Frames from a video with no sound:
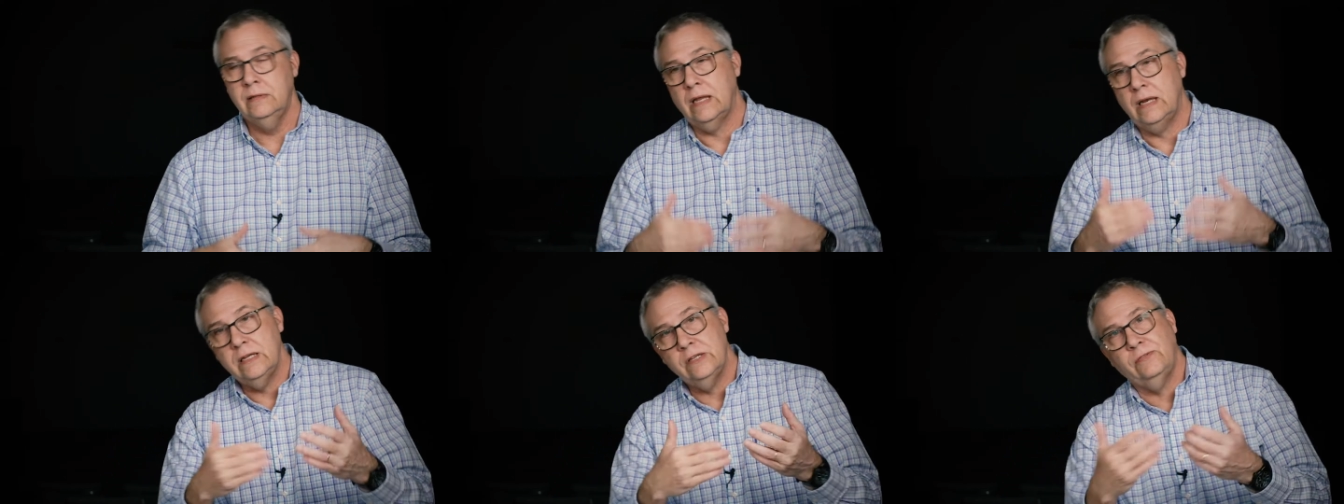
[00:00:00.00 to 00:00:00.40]

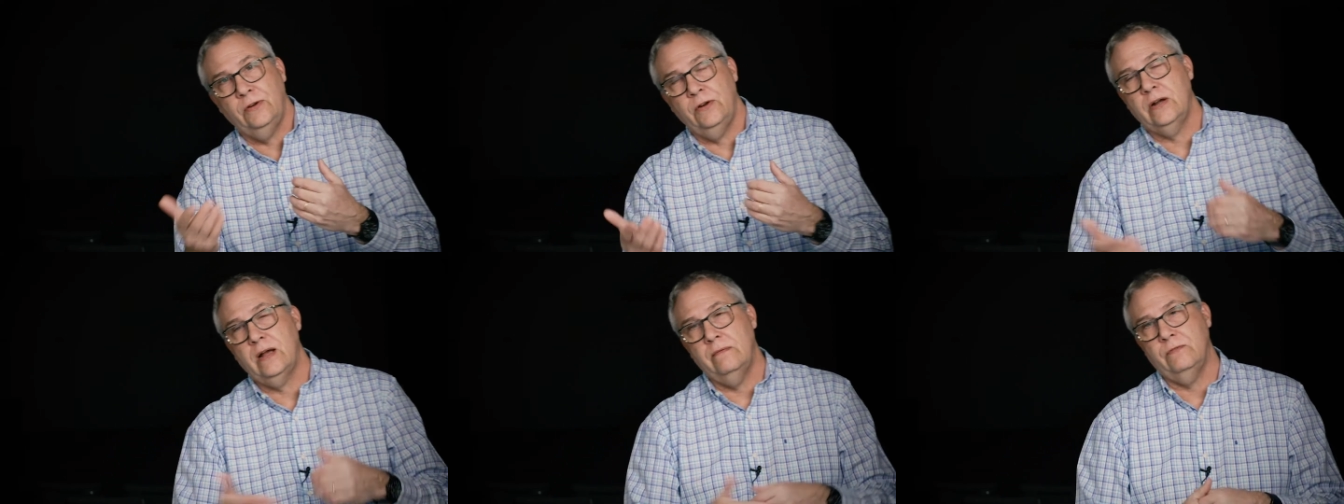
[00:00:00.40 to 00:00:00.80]
then it's for
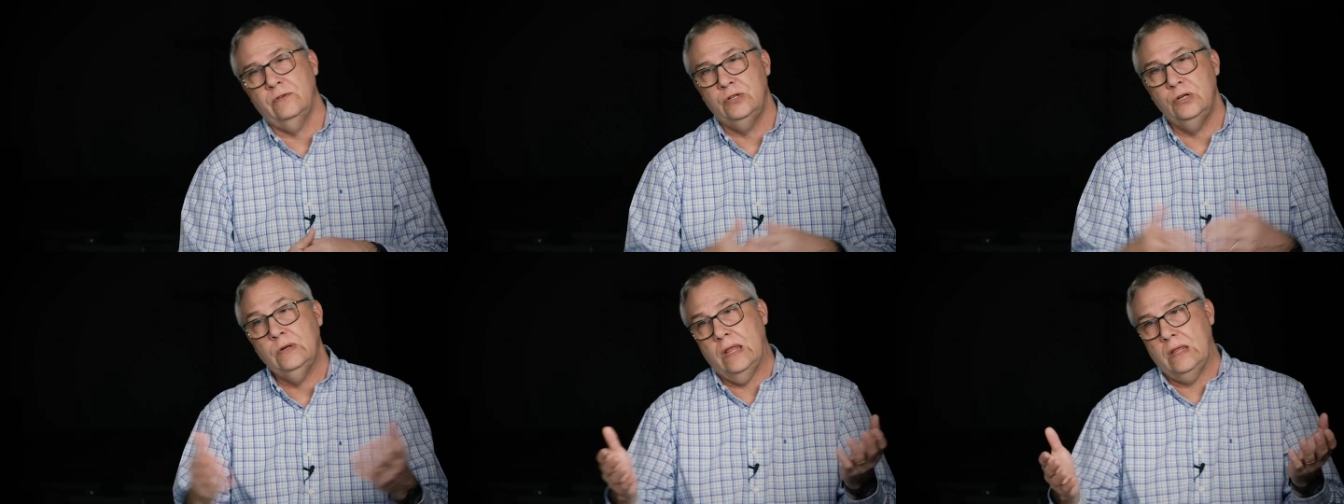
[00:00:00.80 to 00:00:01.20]
your
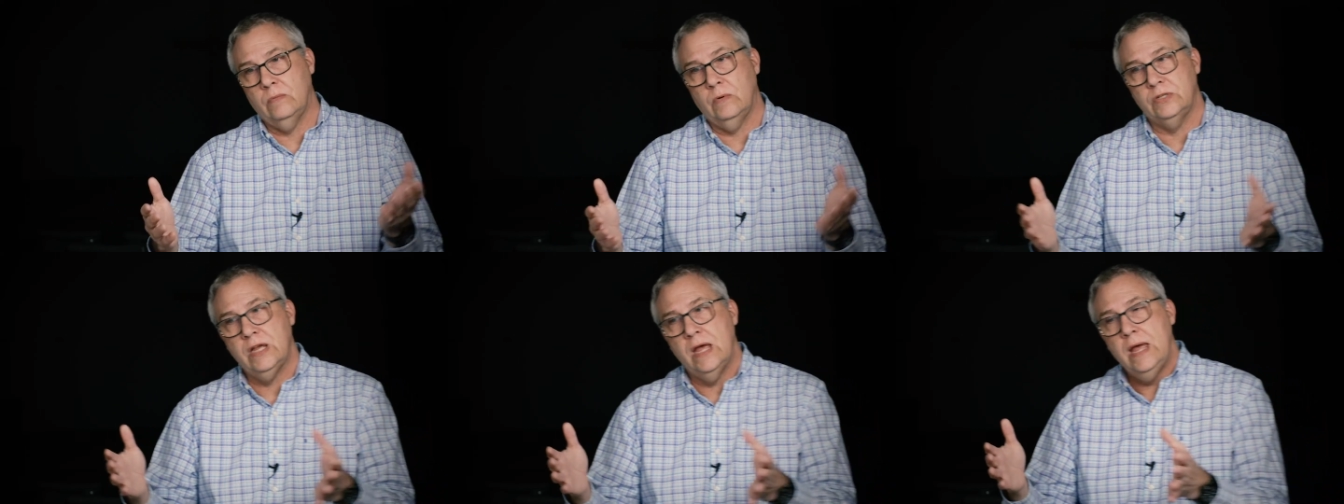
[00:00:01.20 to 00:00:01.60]
comfort too. In other
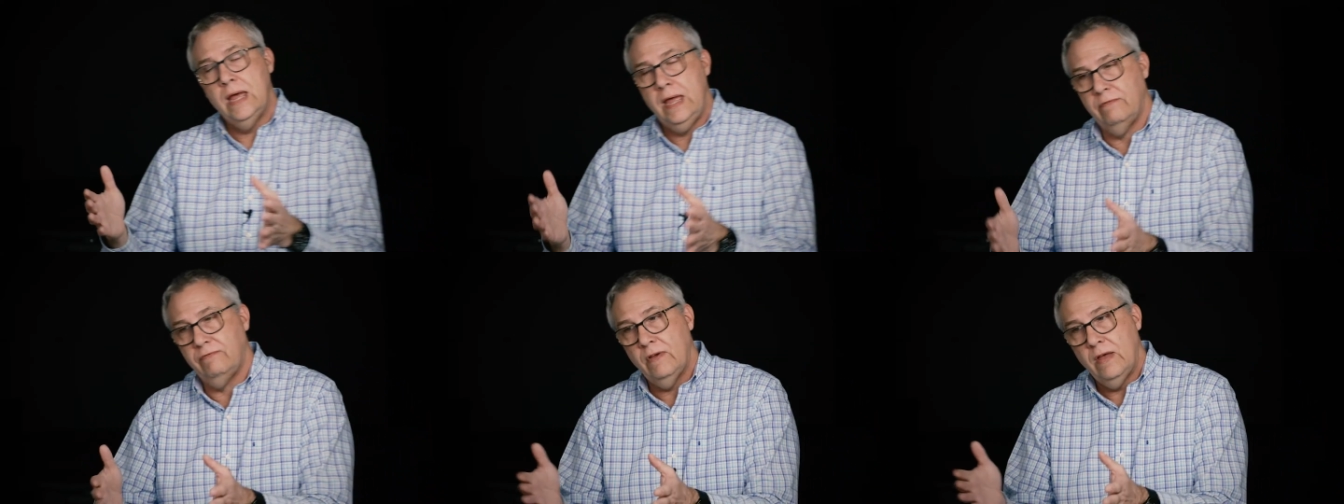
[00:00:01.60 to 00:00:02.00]
words,
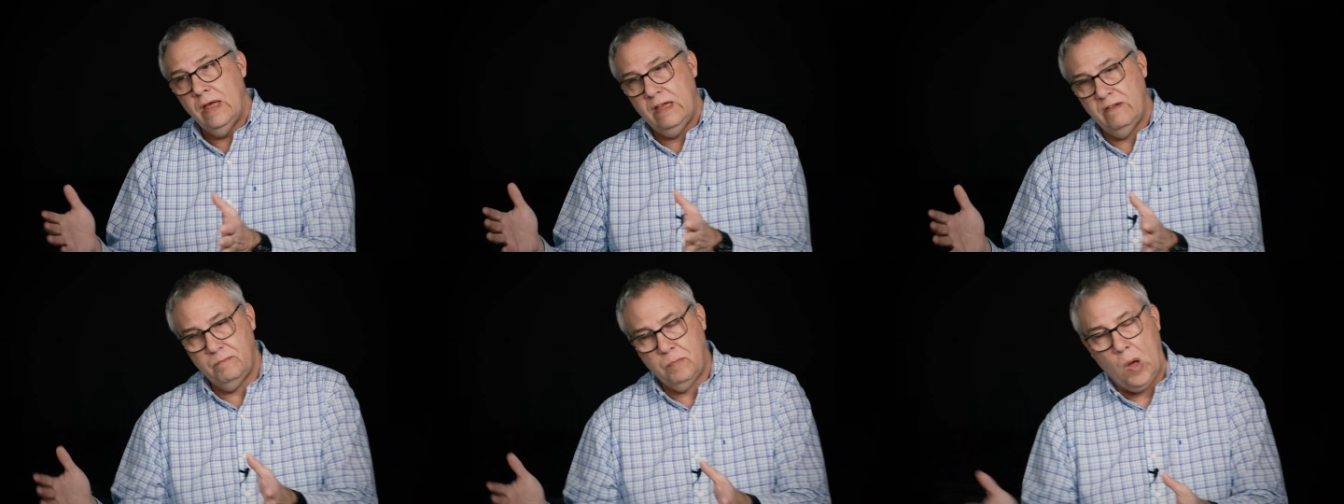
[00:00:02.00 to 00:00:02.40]
if,
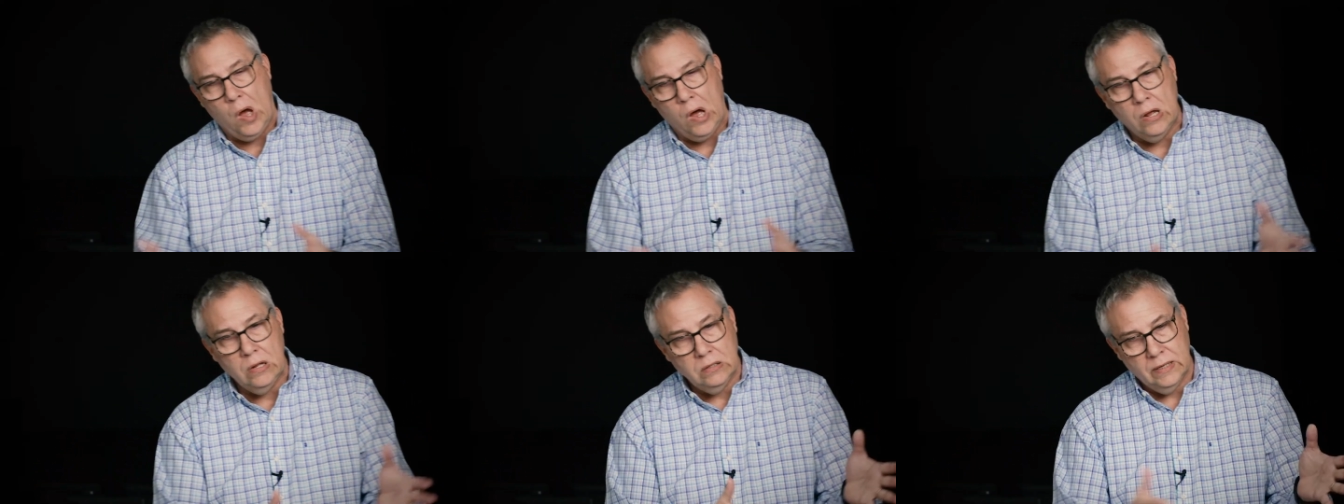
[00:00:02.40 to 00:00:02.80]
if
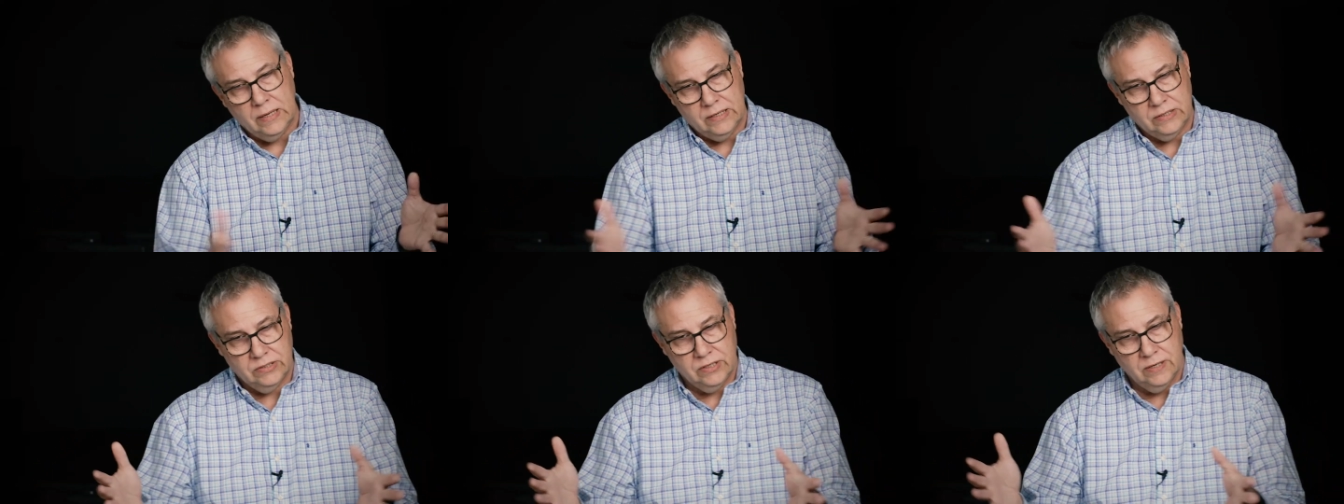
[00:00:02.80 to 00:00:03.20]
Paul
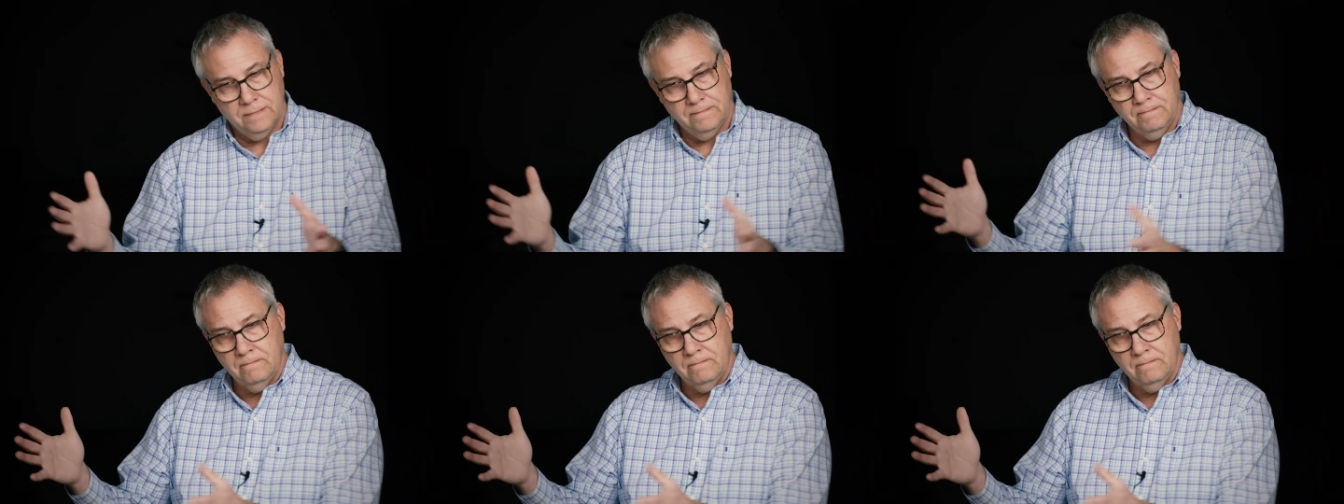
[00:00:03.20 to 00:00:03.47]
is,